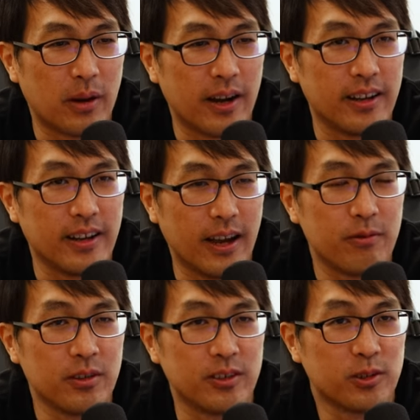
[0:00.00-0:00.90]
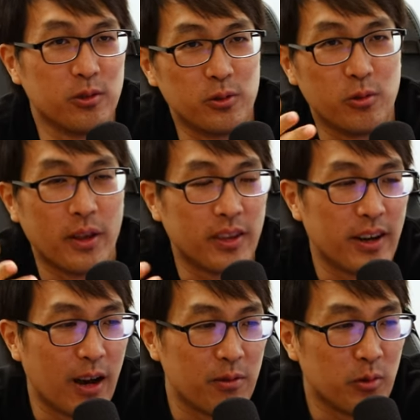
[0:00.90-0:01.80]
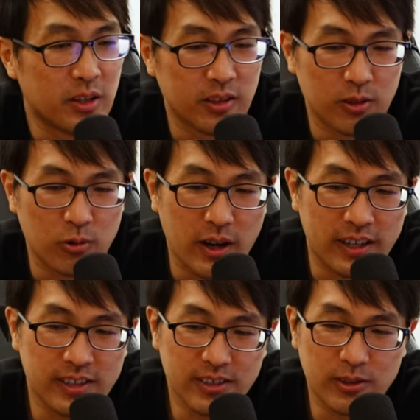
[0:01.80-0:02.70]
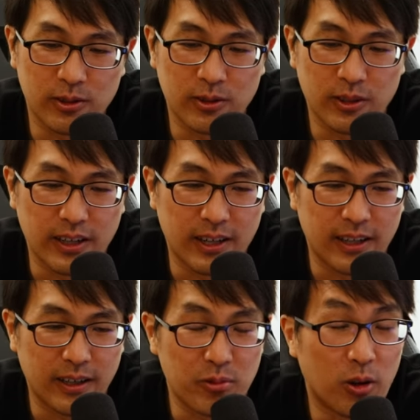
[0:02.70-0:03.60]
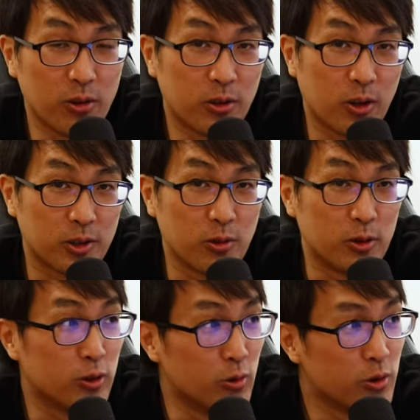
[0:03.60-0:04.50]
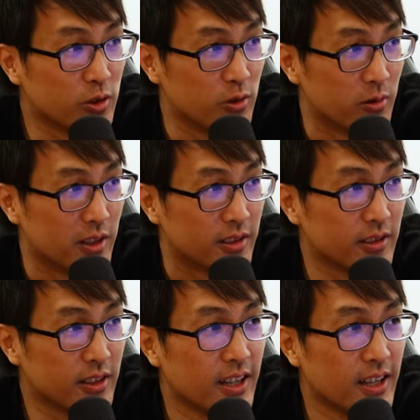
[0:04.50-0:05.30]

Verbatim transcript: can buy everything. So you, you went there every week in the U.S. So uh, we all know Costco is huge in the U.S.